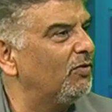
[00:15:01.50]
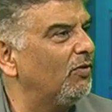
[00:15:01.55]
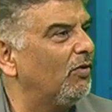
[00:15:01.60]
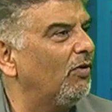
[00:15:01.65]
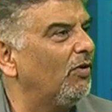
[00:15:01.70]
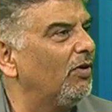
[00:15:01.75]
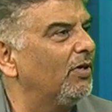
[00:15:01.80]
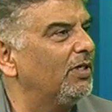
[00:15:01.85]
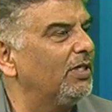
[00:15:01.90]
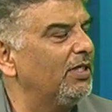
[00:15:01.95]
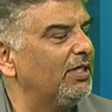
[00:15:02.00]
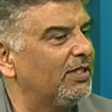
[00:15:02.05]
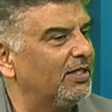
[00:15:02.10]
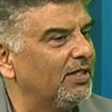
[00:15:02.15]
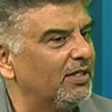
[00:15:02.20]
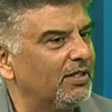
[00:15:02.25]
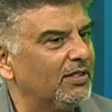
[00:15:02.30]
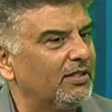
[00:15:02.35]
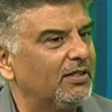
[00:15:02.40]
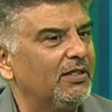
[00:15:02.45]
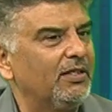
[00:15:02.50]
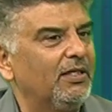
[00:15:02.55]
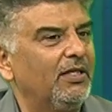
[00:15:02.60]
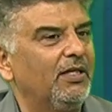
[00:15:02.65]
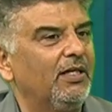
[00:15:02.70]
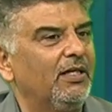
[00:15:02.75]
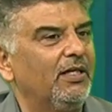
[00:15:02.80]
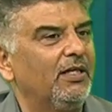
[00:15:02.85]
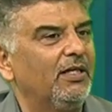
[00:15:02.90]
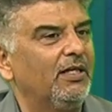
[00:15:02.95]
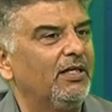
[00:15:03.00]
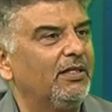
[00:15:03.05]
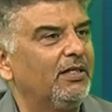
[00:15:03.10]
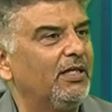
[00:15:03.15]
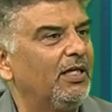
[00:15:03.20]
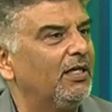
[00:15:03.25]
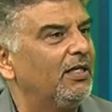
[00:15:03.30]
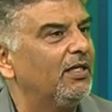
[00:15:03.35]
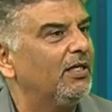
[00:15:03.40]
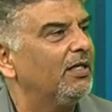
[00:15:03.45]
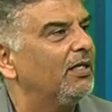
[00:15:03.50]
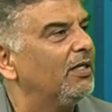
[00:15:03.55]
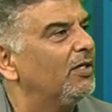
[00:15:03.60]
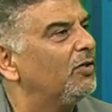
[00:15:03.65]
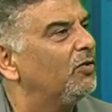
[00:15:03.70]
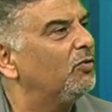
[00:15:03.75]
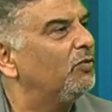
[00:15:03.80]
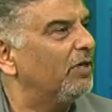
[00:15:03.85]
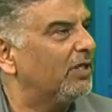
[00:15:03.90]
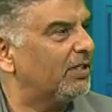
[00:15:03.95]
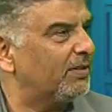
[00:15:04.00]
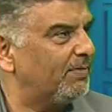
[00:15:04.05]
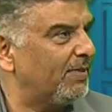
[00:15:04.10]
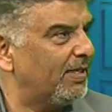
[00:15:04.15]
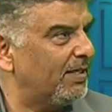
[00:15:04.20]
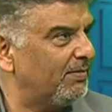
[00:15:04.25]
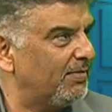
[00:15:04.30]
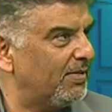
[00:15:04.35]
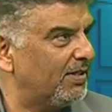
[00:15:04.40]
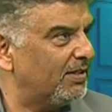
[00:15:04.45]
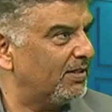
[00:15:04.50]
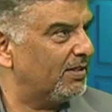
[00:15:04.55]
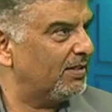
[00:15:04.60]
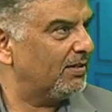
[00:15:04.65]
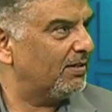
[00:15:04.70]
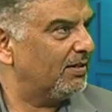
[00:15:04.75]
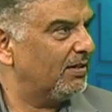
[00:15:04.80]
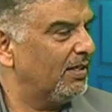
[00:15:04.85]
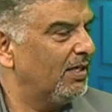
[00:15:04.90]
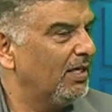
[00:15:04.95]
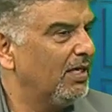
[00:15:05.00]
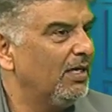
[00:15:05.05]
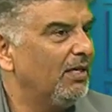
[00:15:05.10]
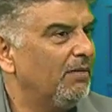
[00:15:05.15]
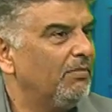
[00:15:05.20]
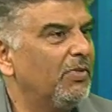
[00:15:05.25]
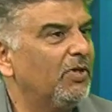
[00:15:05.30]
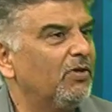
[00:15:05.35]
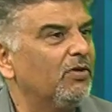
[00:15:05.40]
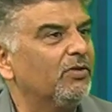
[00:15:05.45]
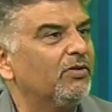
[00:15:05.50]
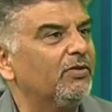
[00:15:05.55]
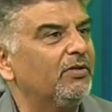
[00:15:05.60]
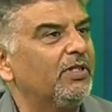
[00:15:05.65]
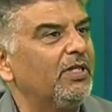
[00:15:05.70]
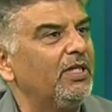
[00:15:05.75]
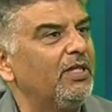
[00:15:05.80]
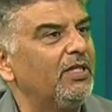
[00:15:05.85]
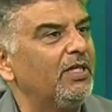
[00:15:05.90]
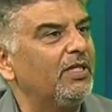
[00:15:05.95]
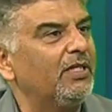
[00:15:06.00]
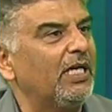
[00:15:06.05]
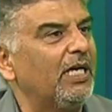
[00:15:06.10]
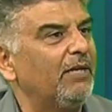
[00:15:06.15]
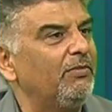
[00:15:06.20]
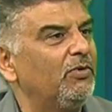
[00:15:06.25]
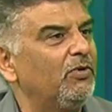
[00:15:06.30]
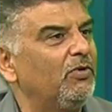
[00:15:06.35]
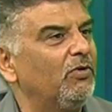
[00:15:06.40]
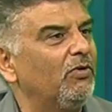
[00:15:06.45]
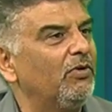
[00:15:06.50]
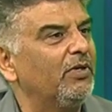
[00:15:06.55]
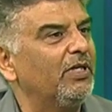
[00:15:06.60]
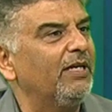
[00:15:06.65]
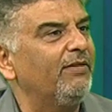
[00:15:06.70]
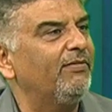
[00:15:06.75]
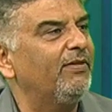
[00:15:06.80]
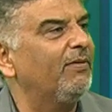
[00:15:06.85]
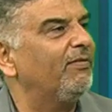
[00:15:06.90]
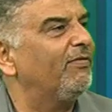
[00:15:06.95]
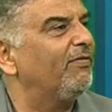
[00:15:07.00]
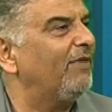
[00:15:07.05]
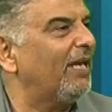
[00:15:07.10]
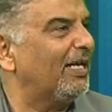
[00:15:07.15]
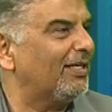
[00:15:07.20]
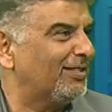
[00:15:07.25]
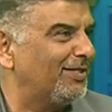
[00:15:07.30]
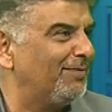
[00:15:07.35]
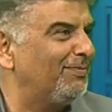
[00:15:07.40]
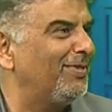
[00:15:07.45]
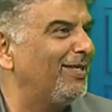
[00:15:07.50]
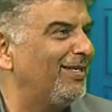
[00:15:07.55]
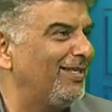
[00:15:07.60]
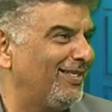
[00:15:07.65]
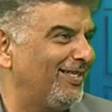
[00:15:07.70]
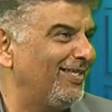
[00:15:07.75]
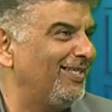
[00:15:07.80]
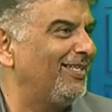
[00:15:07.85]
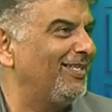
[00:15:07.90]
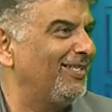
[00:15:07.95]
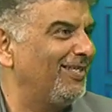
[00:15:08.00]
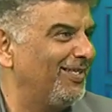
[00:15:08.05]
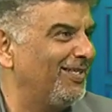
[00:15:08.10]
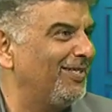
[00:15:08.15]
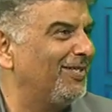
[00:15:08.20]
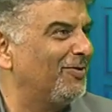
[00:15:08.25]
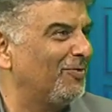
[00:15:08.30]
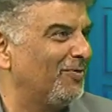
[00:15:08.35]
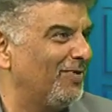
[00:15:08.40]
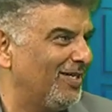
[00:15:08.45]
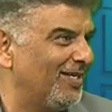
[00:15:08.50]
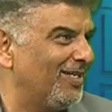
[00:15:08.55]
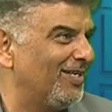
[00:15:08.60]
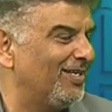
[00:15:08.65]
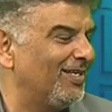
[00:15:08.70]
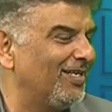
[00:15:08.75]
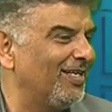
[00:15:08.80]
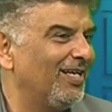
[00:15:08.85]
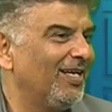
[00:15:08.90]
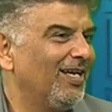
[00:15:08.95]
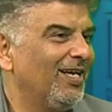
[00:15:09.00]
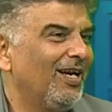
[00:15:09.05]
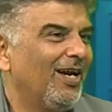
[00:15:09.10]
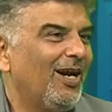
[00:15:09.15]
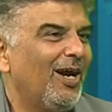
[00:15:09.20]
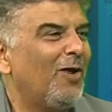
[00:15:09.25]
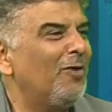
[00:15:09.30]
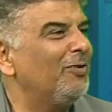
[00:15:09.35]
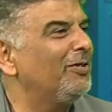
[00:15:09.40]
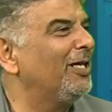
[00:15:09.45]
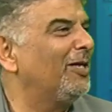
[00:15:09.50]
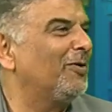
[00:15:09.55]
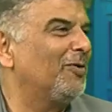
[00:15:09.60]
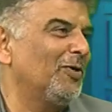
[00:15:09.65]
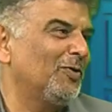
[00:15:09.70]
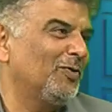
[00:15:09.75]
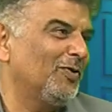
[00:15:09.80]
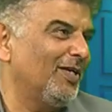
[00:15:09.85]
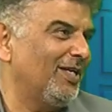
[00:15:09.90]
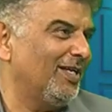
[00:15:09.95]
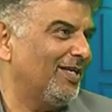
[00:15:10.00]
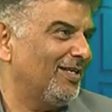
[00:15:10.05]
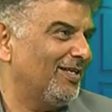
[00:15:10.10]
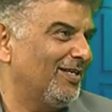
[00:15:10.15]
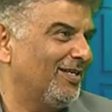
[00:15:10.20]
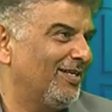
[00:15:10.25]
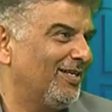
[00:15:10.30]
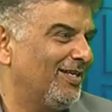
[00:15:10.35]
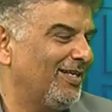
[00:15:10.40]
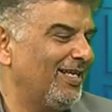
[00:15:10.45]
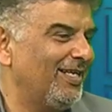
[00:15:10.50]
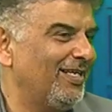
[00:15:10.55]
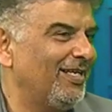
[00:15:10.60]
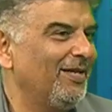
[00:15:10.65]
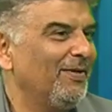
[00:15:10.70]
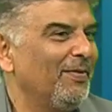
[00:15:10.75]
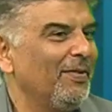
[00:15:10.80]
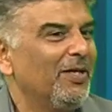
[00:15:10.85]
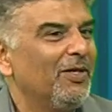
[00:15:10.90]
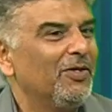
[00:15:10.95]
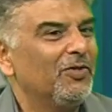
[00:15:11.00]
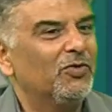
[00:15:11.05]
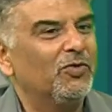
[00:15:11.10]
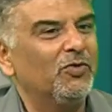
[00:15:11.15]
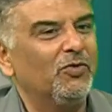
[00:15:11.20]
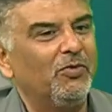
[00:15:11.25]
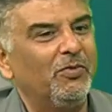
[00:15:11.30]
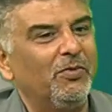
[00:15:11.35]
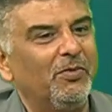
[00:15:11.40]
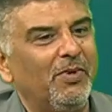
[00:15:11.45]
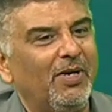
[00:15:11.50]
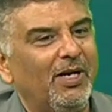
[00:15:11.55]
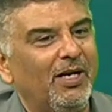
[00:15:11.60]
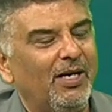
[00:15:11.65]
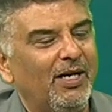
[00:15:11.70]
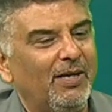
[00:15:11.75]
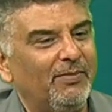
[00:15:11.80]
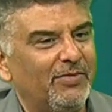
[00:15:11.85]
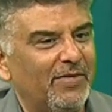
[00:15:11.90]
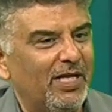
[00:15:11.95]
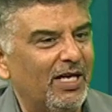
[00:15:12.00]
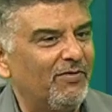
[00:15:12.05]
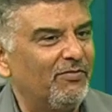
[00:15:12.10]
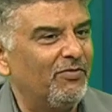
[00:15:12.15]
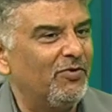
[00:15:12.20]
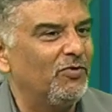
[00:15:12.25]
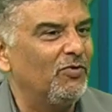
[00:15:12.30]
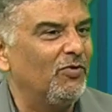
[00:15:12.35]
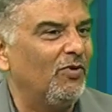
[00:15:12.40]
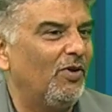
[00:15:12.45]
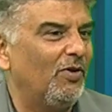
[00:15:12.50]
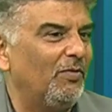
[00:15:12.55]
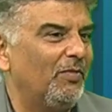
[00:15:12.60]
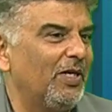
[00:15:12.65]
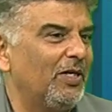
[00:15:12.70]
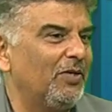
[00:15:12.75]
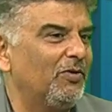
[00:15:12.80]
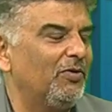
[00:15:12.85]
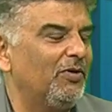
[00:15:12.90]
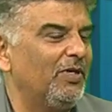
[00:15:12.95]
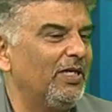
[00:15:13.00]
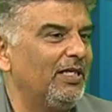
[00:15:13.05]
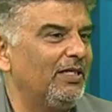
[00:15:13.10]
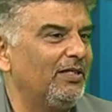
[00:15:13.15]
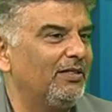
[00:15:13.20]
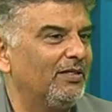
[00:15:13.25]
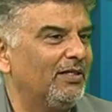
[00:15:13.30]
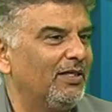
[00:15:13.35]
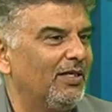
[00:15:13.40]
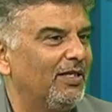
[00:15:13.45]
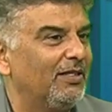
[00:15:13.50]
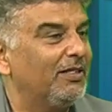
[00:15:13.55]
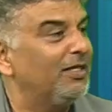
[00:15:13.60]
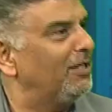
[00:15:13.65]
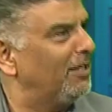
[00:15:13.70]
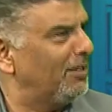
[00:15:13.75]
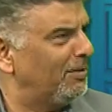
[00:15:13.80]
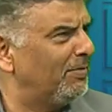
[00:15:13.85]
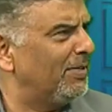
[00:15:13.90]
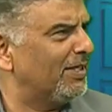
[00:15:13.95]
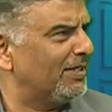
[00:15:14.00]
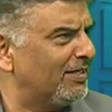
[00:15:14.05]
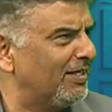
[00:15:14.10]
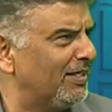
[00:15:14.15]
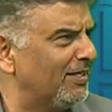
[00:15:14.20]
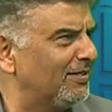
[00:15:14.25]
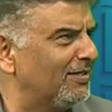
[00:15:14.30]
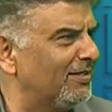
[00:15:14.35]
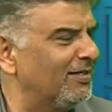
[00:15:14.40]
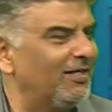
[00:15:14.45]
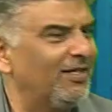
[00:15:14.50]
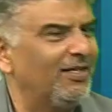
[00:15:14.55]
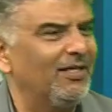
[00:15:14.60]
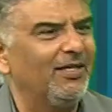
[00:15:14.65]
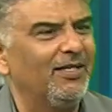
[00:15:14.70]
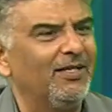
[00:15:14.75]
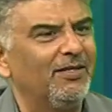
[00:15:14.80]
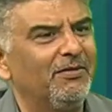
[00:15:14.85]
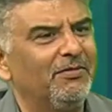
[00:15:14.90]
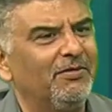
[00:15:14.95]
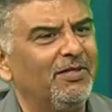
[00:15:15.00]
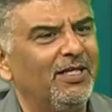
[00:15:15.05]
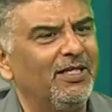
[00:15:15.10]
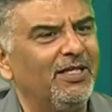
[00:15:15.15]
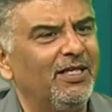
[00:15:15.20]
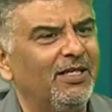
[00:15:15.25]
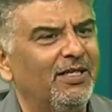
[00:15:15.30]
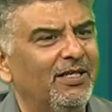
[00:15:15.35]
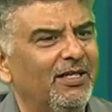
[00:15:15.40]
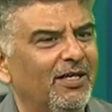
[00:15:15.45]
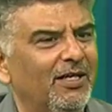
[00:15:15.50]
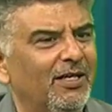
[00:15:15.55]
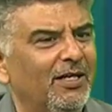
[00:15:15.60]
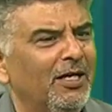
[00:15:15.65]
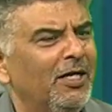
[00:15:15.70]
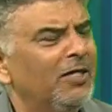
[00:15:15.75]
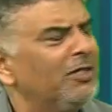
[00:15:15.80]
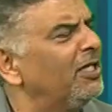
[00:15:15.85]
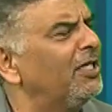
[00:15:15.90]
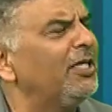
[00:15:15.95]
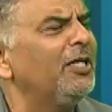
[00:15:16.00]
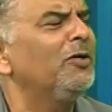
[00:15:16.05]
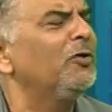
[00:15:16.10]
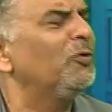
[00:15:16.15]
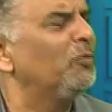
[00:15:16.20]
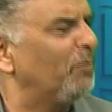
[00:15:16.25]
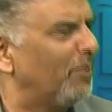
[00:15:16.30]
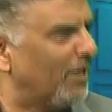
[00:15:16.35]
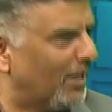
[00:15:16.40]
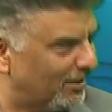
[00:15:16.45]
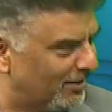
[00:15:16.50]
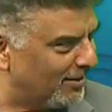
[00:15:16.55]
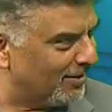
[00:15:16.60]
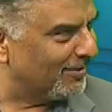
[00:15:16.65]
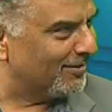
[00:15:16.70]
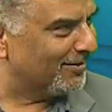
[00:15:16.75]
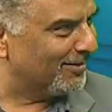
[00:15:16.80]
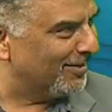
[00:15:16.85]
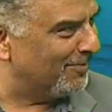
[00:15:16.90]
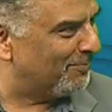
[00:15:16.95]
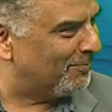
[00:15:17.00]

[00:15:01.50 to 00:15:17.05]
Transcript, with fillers: to all teachers uh, that do experiments. All right because till the time you don't give them flexibility uh, yep. to learn, how they are going to learn, yep. right? So uh, I'm thankful to all my colleagues. Uh, they did mistakes. Uh, they did. Uh, they didn't do blunders.